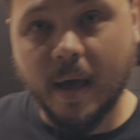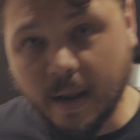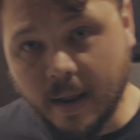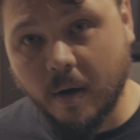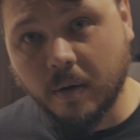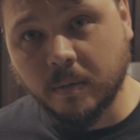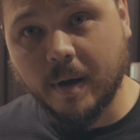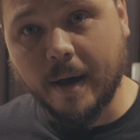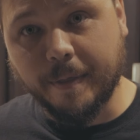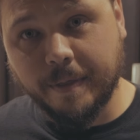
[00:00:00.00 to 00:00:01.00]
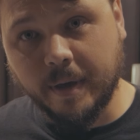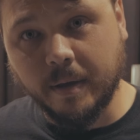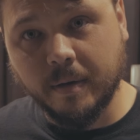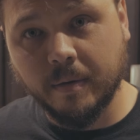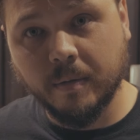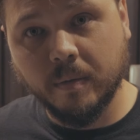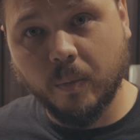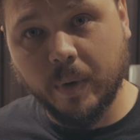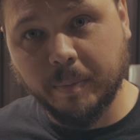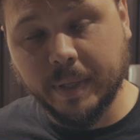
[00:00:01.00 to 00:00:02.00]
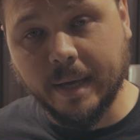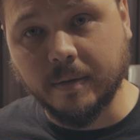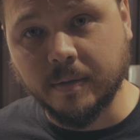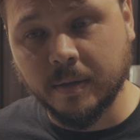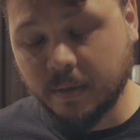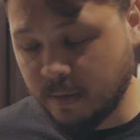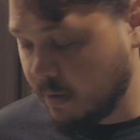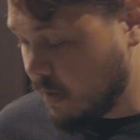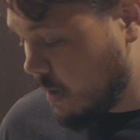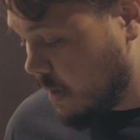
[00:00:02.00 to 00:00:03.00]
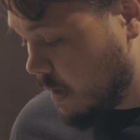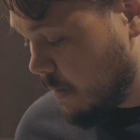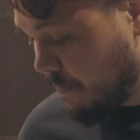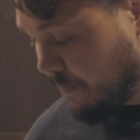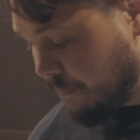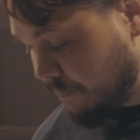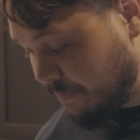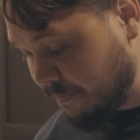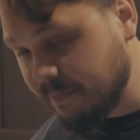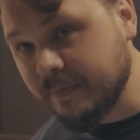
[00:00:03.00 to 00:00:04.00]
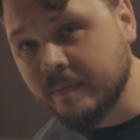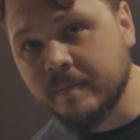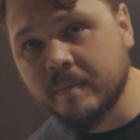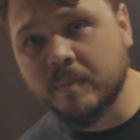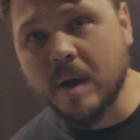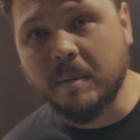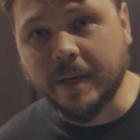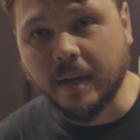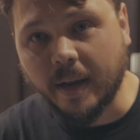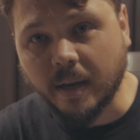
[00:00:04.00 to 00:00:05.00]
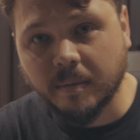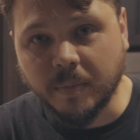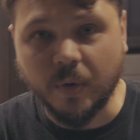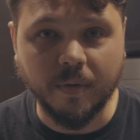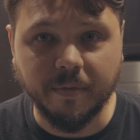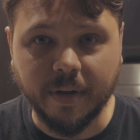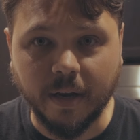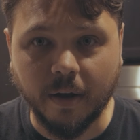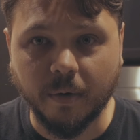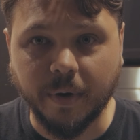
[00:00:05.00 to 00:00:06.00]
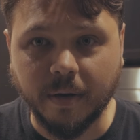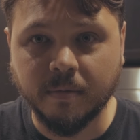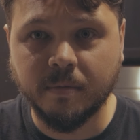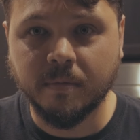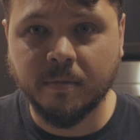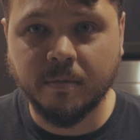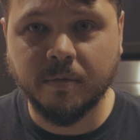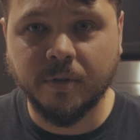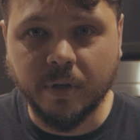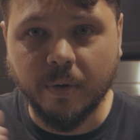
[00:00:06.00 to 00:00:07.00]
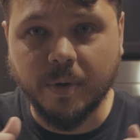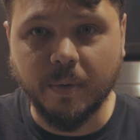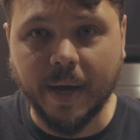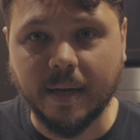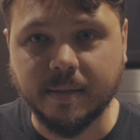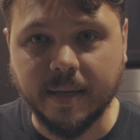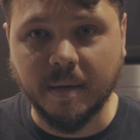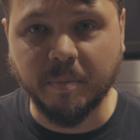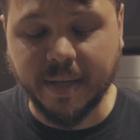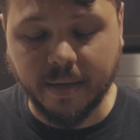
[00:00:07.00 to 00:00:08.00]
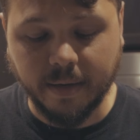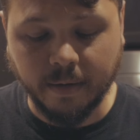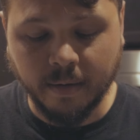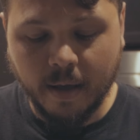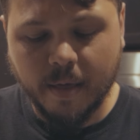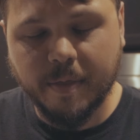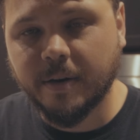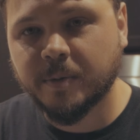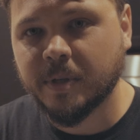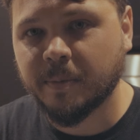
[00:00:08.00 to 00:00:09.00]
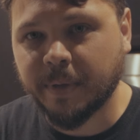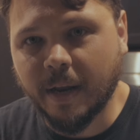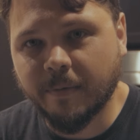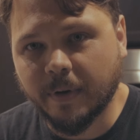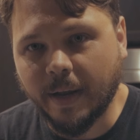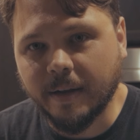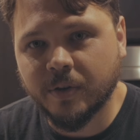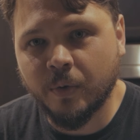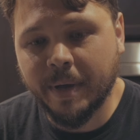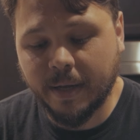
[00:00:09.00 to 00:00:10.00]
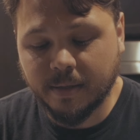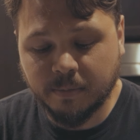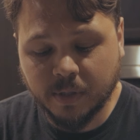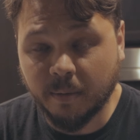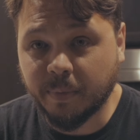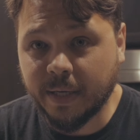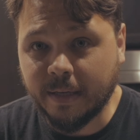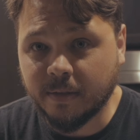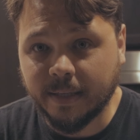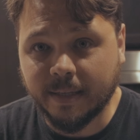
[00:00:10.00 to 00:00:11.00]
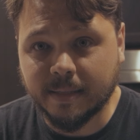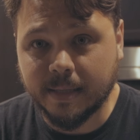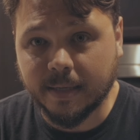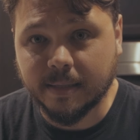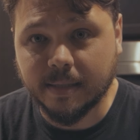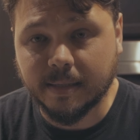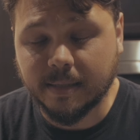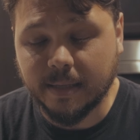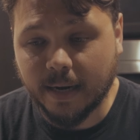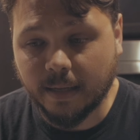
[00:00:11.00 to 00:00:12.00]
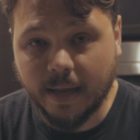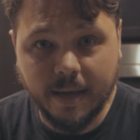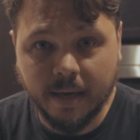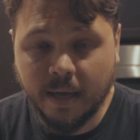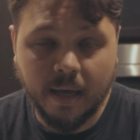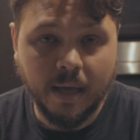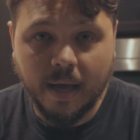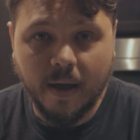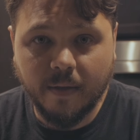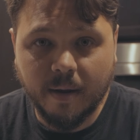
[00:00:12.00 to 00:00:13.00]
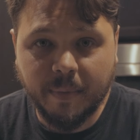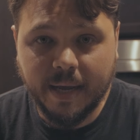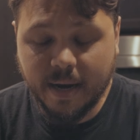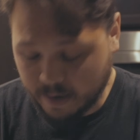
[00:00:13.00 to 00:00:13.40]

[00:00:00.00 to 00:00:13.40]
And now, I think we blend. Probably gonna like mute the video and show you guys it blending. I think you're supposed to blend it for like 2 minutes. I'm just gonna blend it until it gets to the consistency that I like, and then I'm gonna eat